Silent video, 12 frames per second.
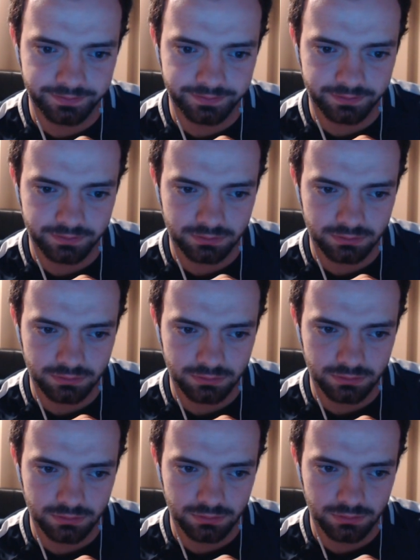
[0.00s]

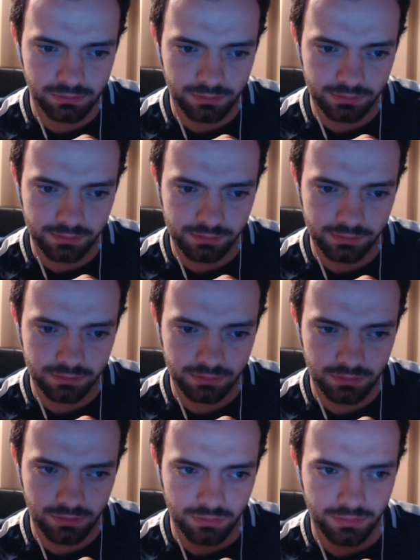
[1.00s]

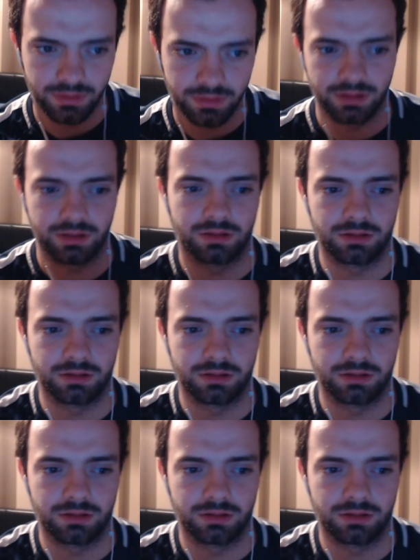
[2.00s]
(no one is talking)